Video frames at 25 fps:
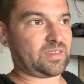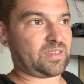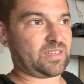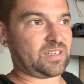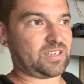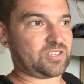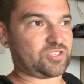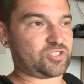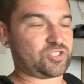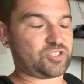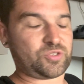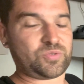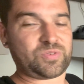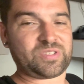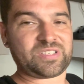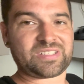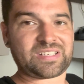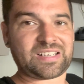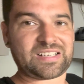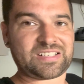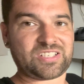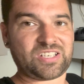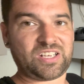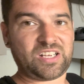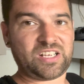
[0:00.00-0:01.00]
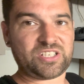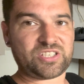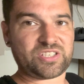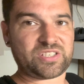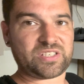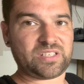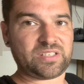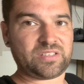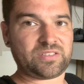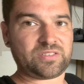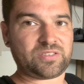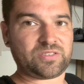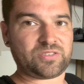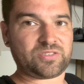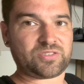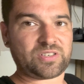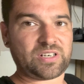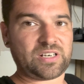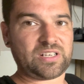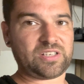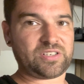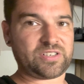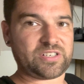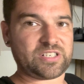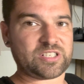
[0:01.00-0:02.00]
As soon as I touched it to the
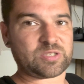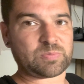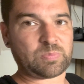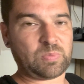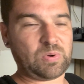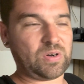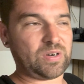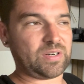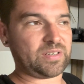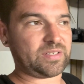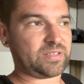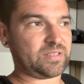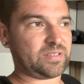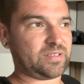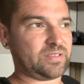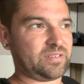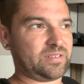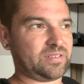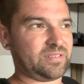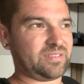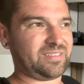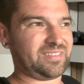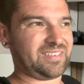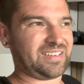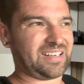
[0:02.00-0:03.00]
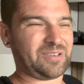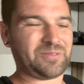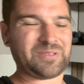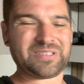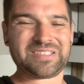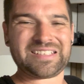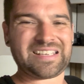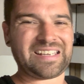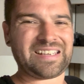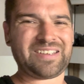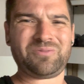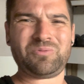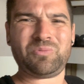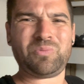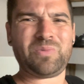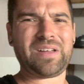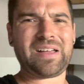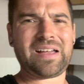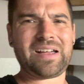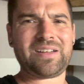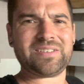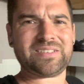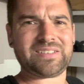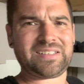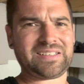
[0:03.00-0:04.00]
trailer, it sparked. And I was like,
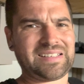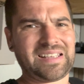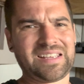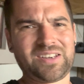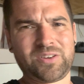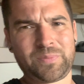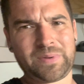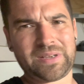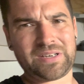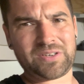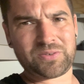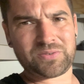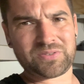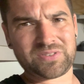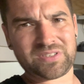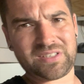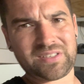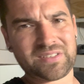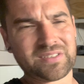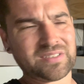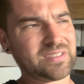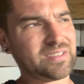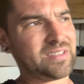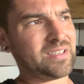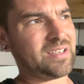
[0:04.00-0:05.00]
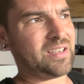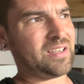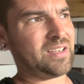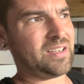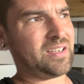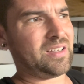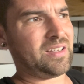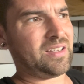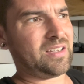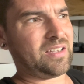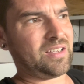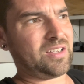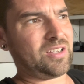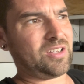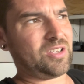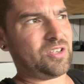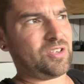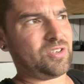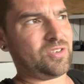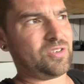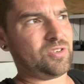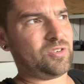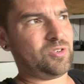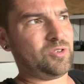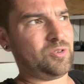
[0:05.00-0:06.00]
that don't make no sense.
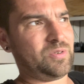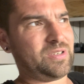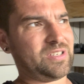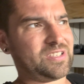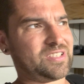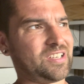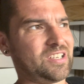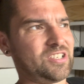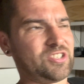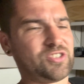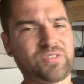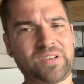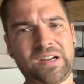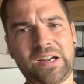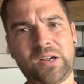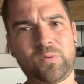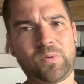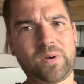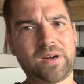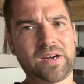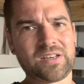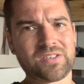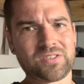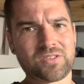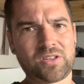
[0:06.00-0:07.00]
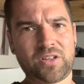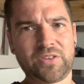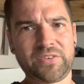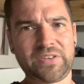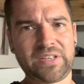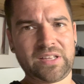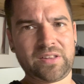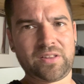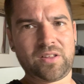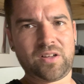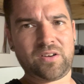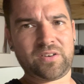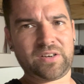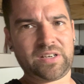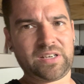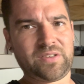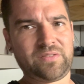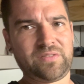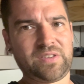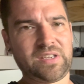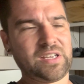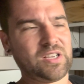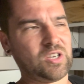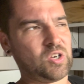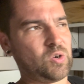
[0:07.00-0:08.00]
You can touch ground wires all day long in a
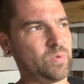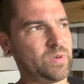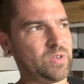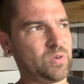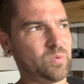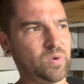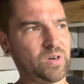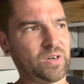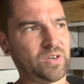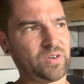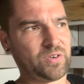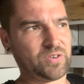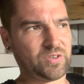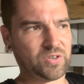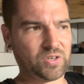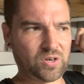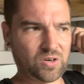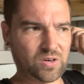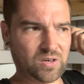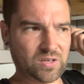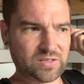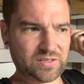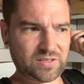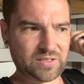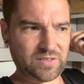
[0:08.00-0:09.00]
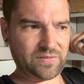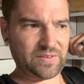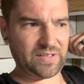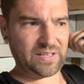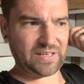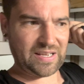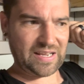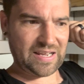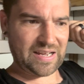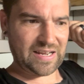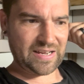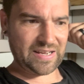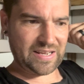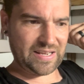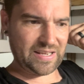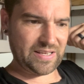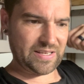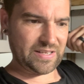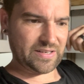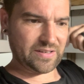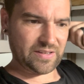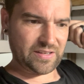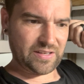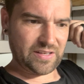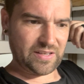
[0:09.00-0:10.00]
vehicle when you're working on your car and stuff like that.
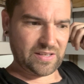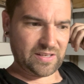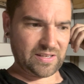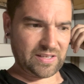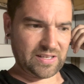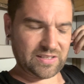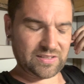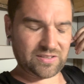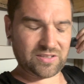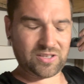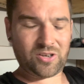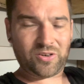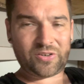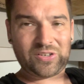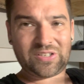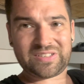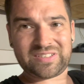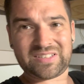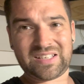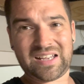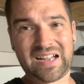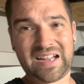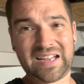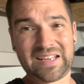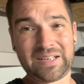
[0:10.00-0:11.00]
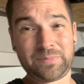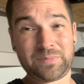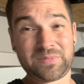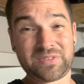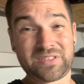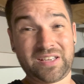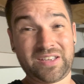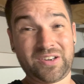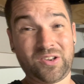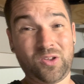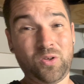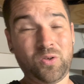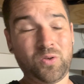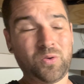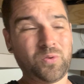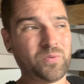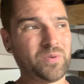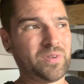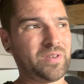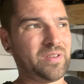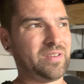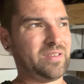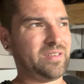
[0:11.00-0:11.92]
And as long as the item's not on,